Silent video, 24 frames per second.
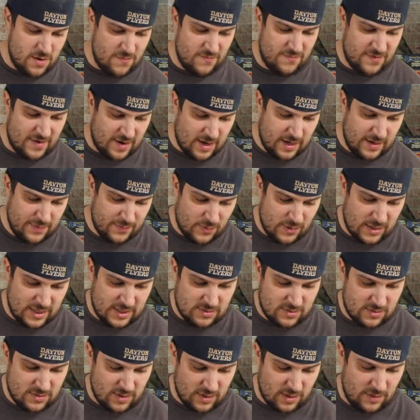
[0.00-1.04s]
I'm very
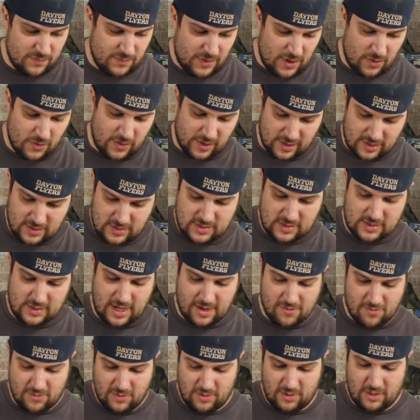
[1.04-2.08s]
impressed with the components. I
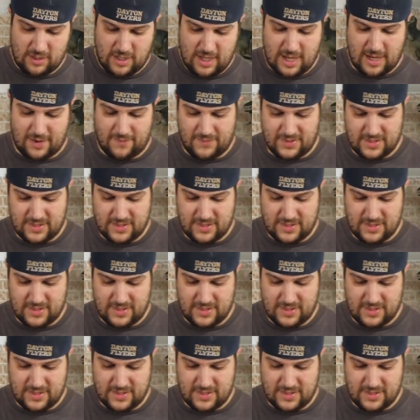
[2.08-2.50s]
really am.